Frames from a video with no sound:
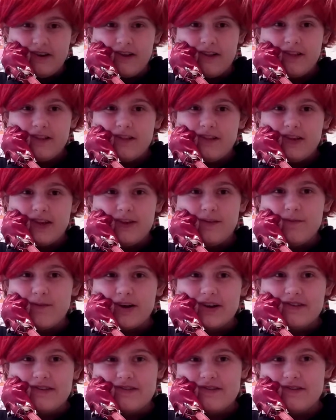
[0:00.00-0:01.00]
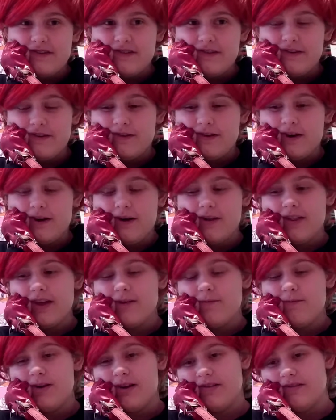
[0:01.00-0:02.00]
all he wants to, all I
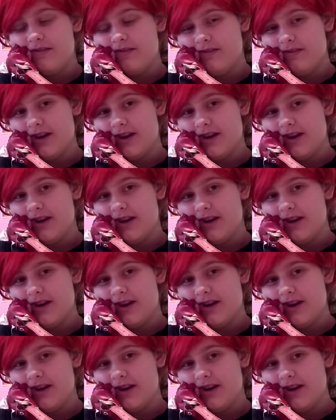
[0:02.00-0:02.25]
want,